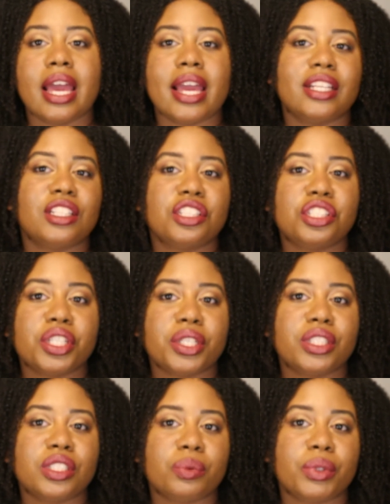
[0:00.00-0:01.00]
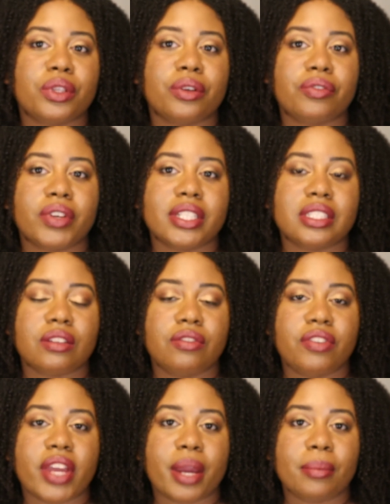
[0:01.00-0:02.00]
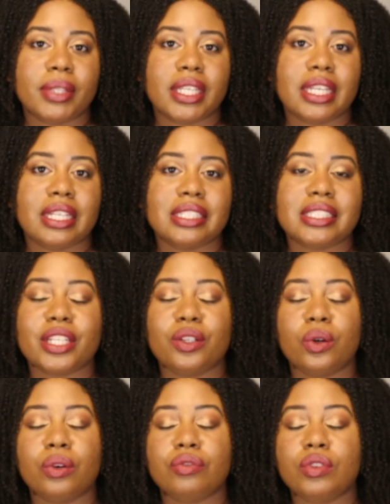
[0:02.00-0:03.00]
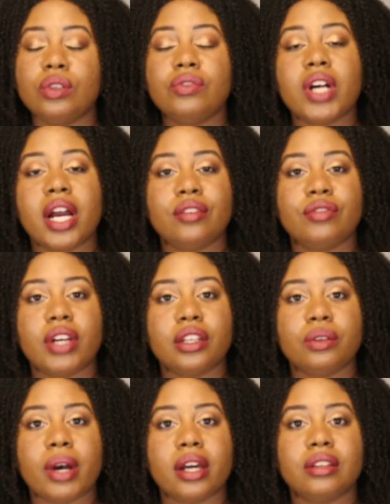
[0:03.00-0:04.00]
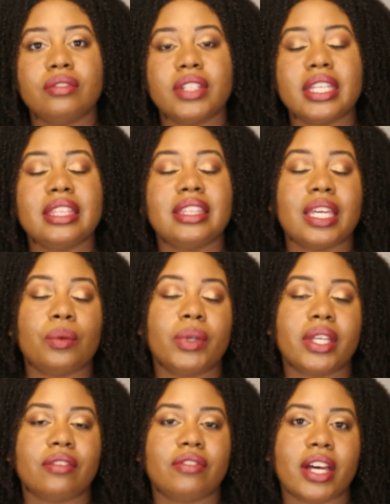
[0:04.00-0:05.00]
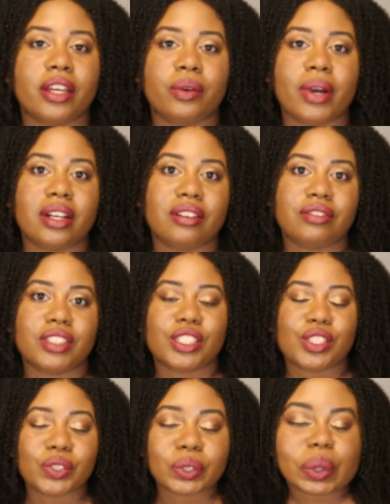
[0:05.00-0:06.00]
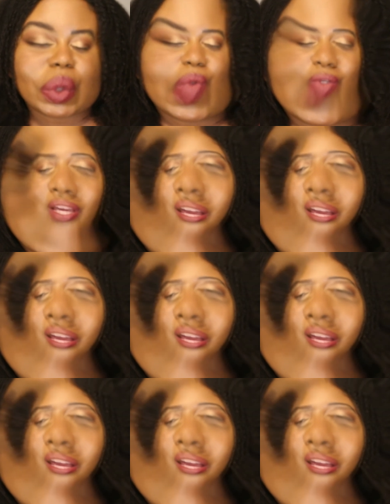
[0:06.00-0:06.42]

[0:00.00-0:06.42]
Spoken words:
and share this with your friends and family, because I know if you've gotten value out of it, they will get value out of it too.